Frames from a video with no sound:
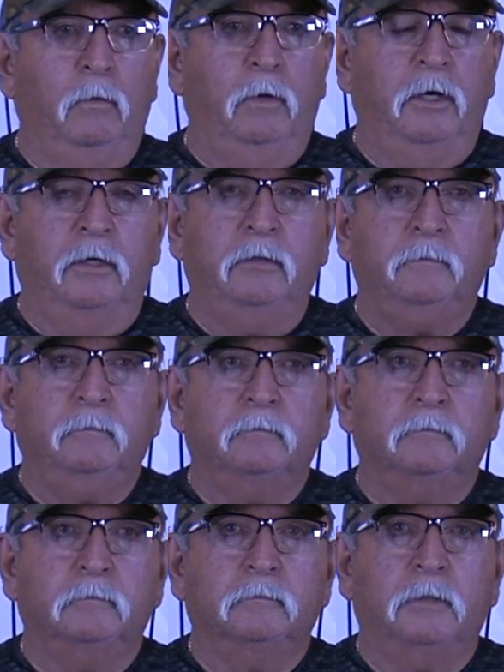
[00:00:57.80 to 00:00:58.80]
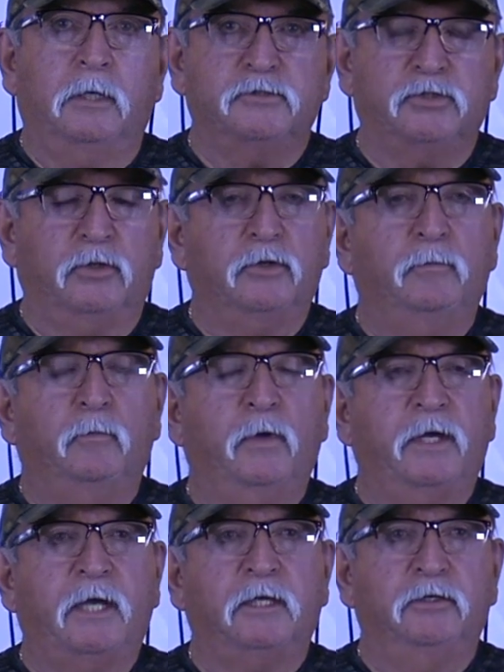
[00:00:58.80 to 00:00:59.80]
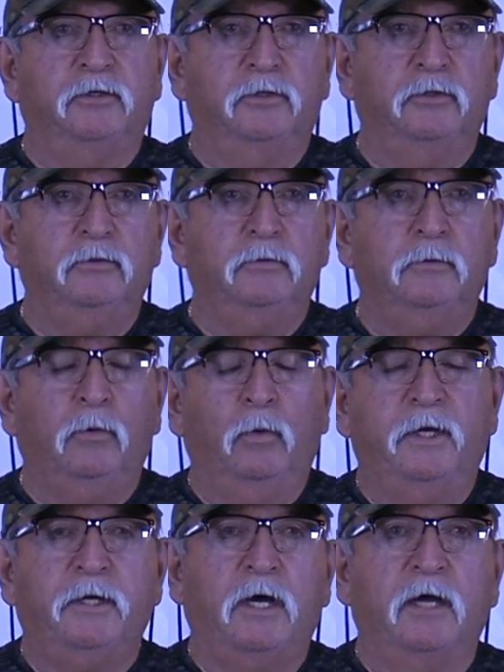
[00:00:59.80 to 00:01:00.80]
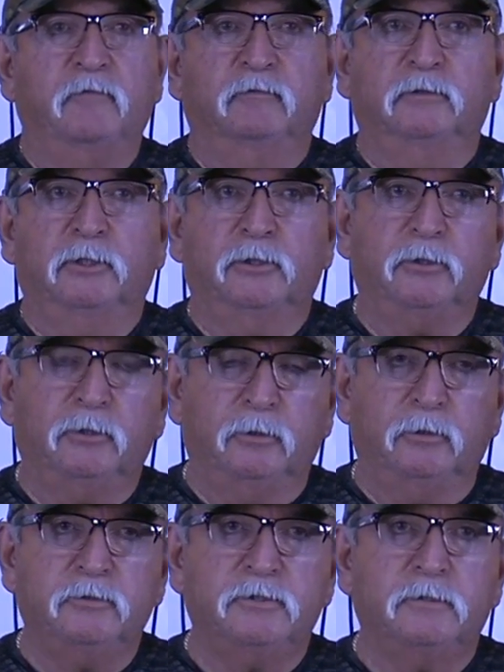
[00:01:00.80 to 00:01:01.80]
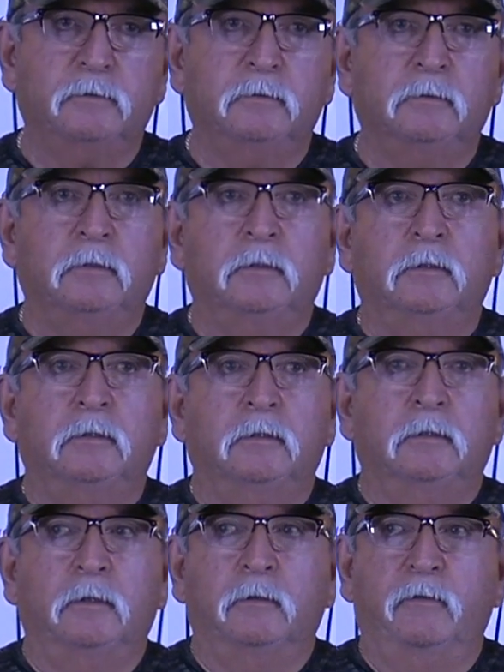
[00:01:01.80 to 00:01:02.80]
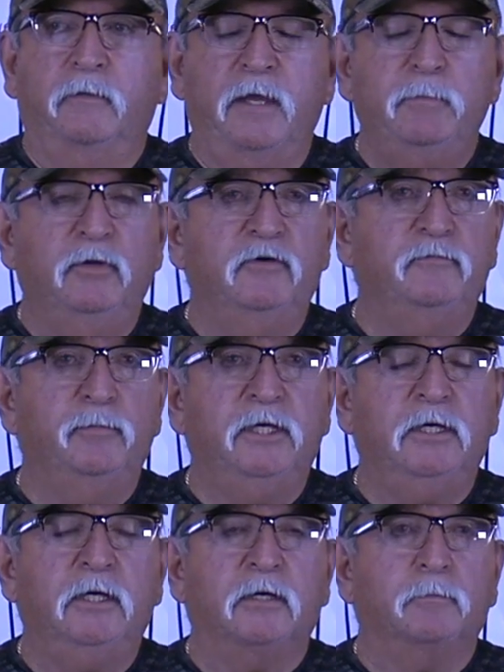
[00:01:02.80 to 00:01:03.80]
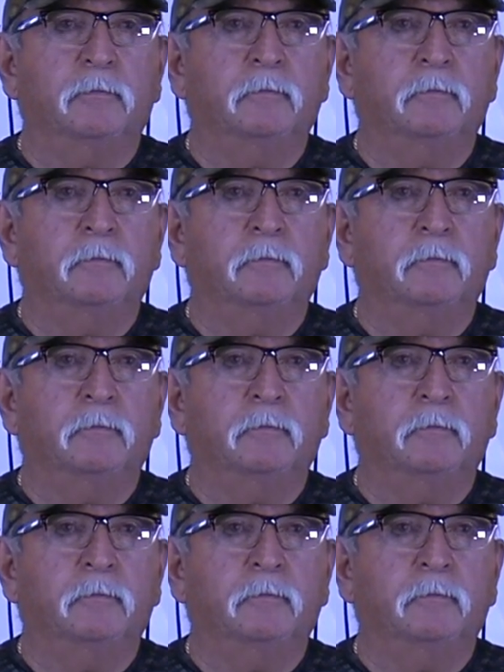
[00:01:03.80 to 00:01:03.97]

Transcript: Well, I showed them what I could do, what I've learned. They moved me up.